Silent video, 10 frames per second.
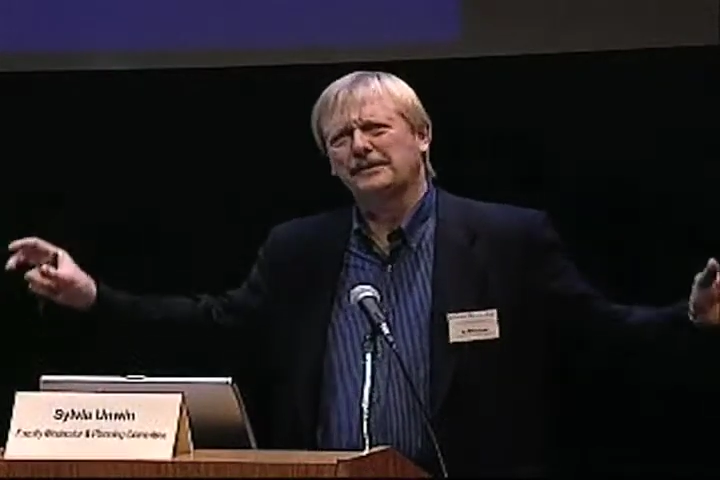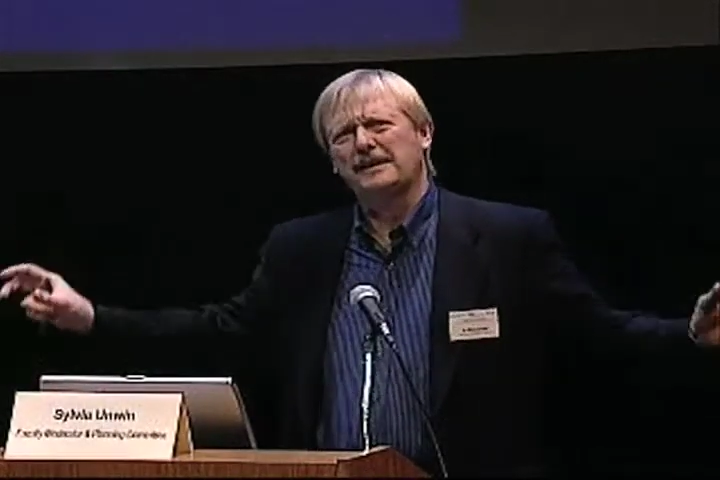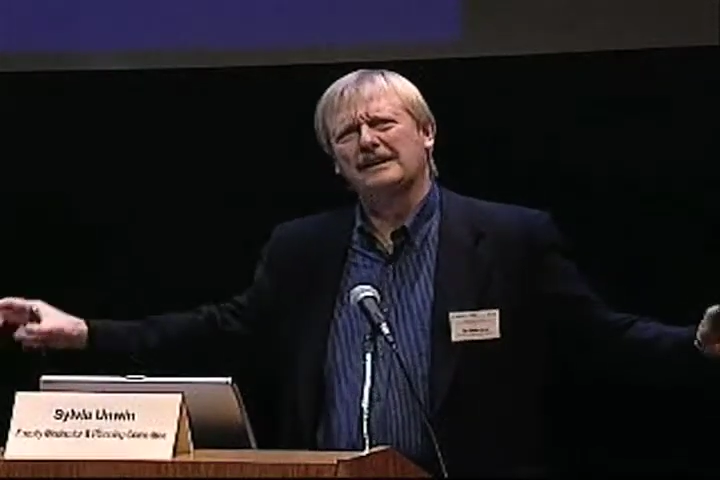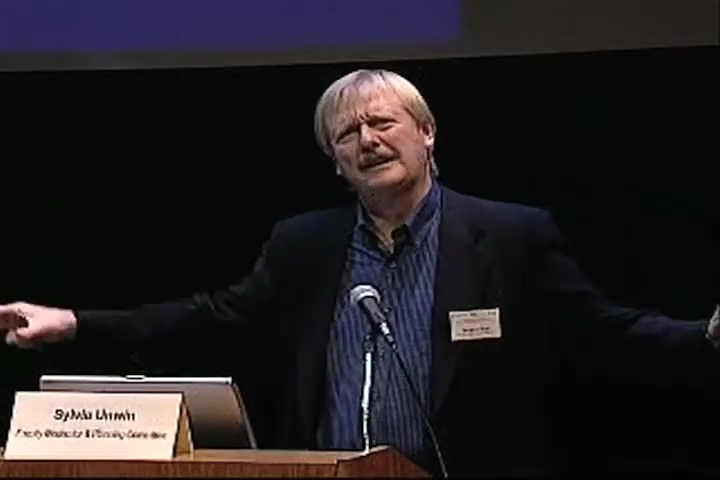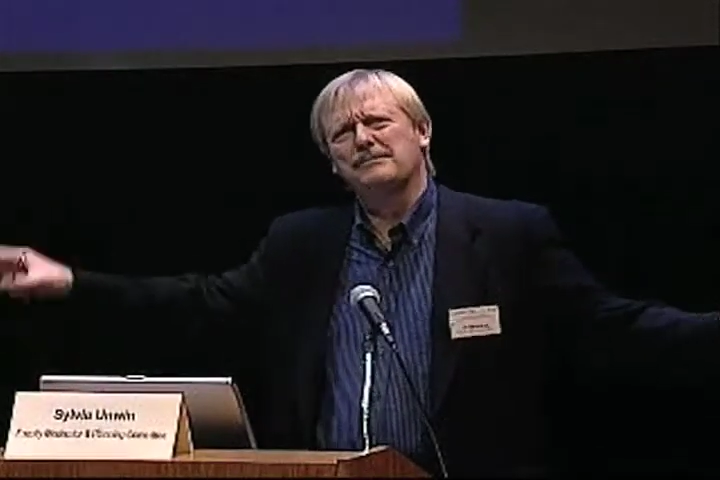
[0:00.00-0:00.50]

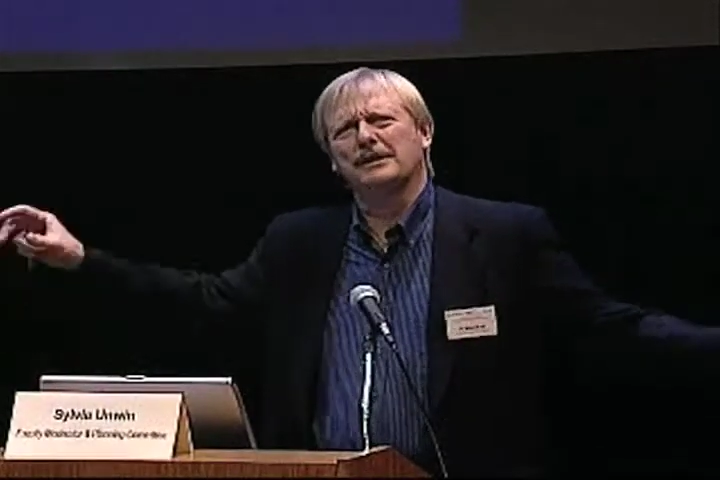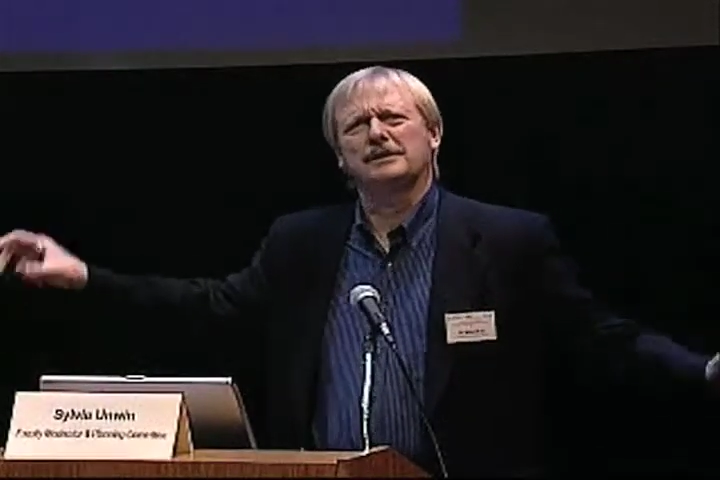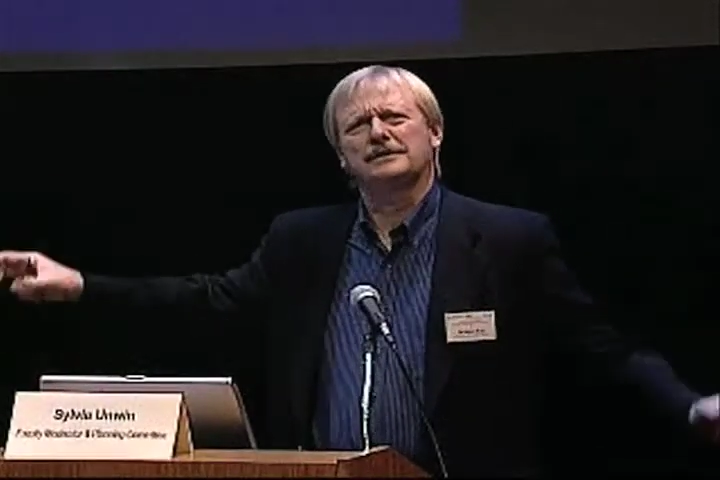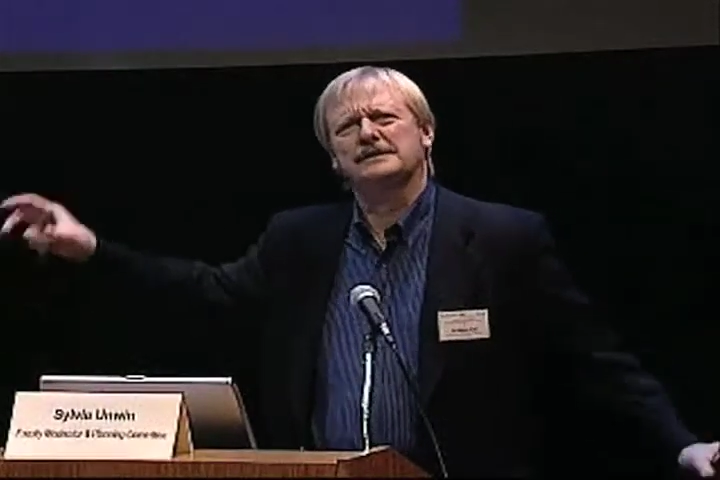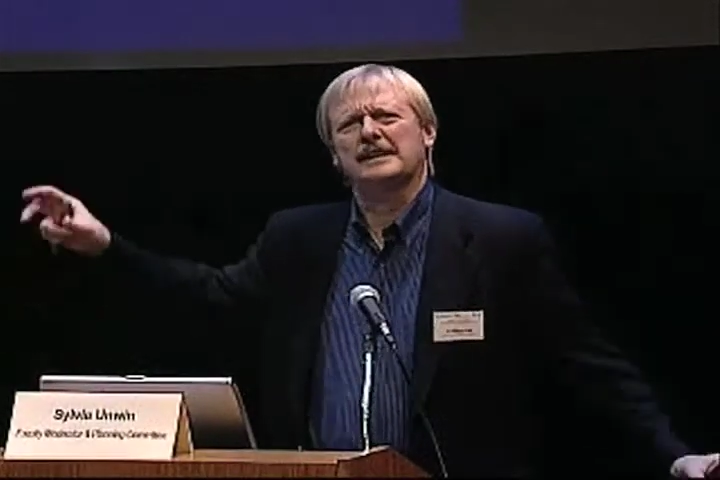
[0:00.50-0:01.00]
think they
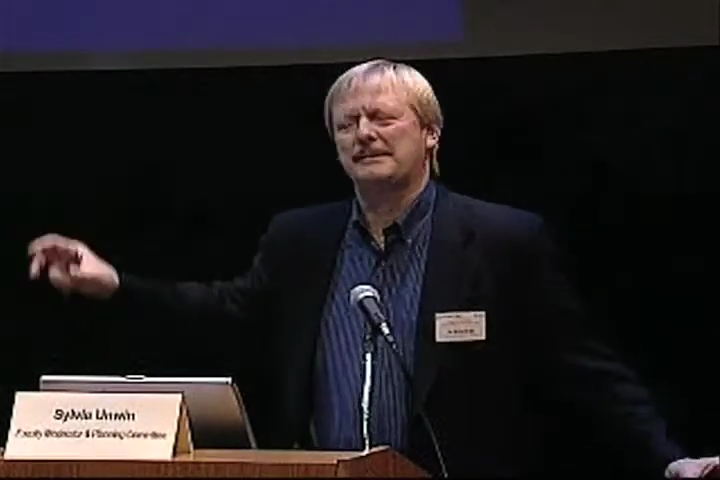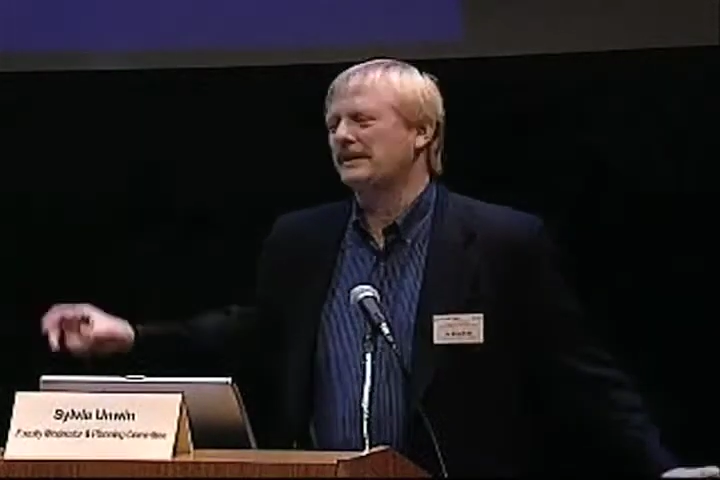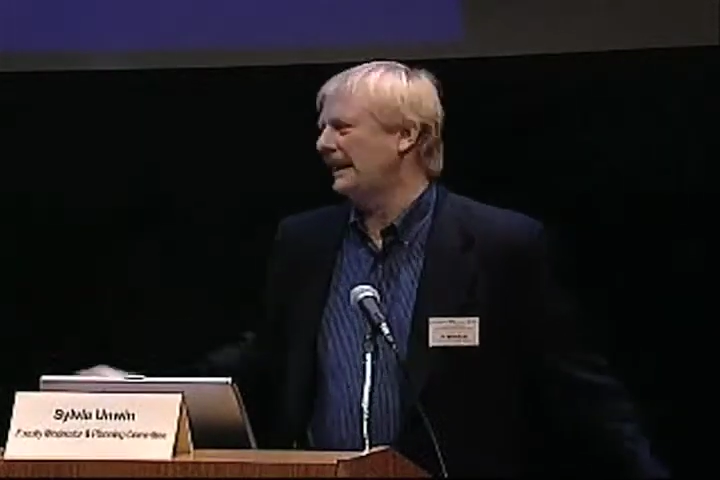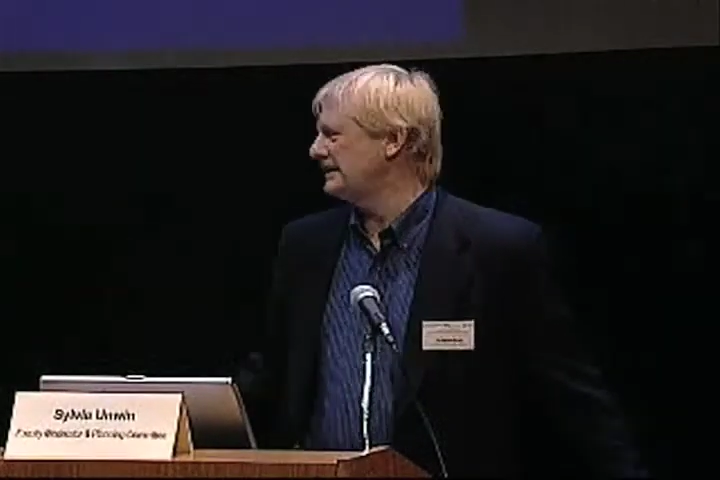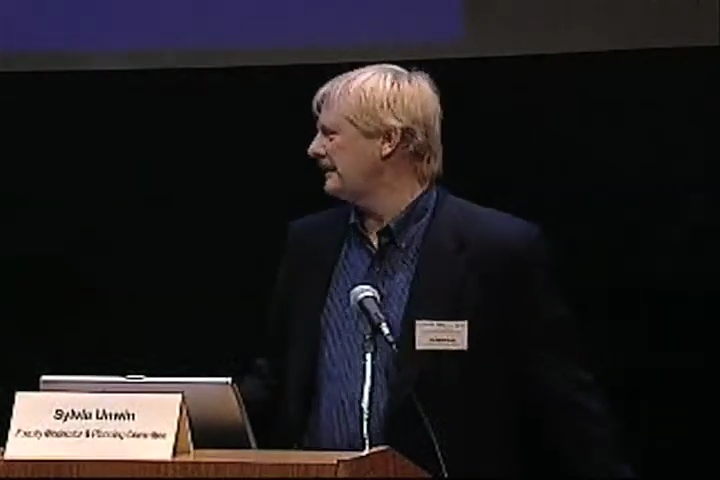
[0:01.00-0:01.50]
build the same
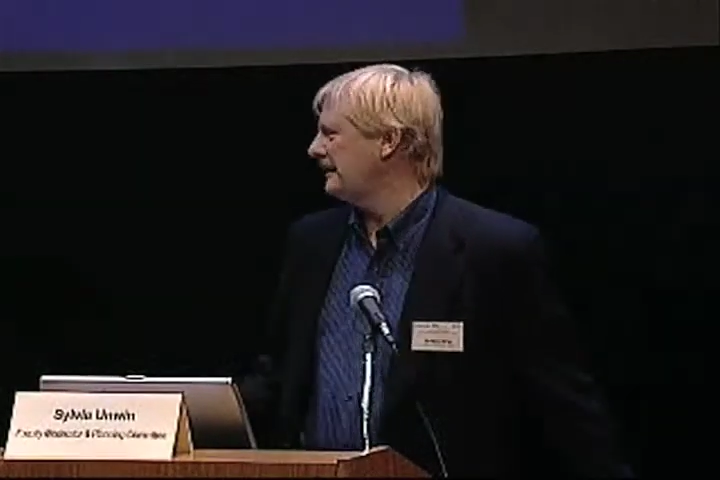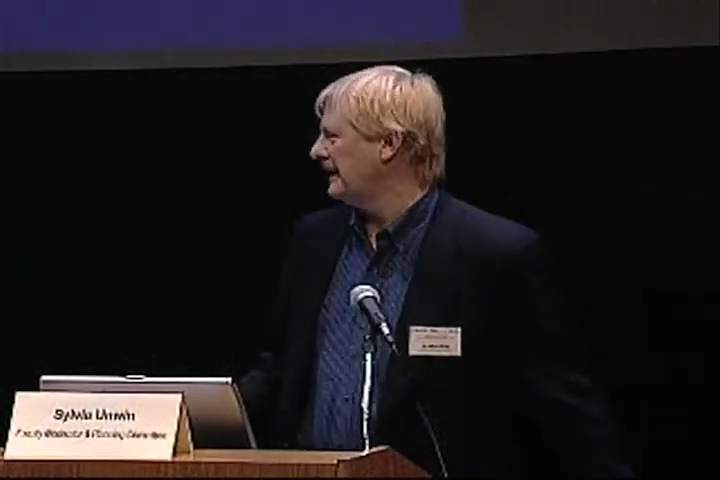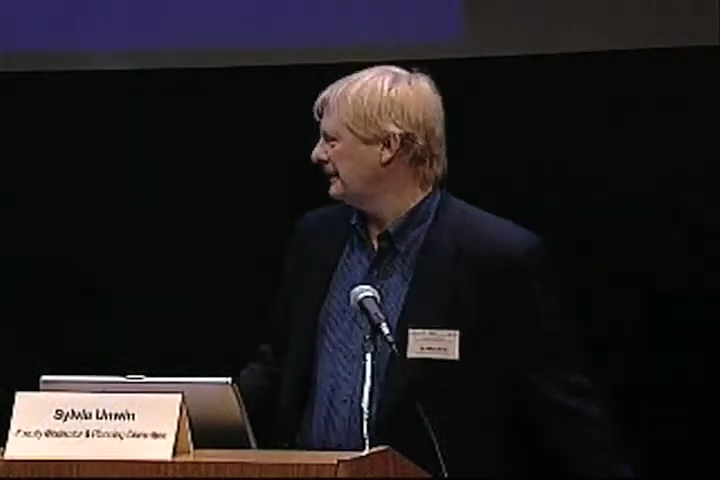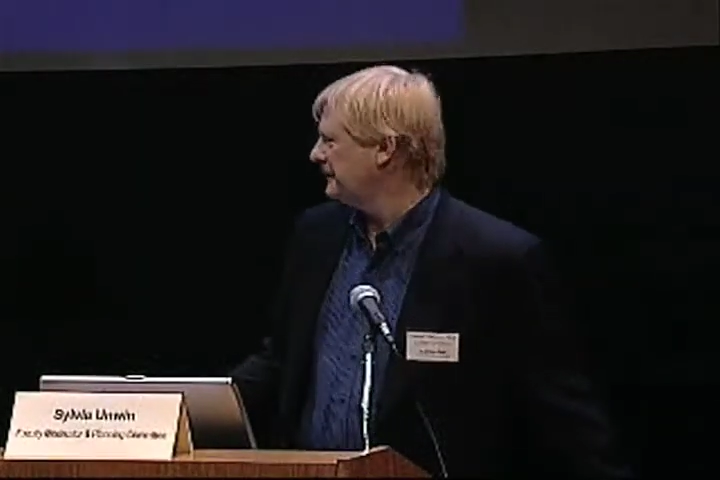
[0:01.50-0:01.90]
kinds of things,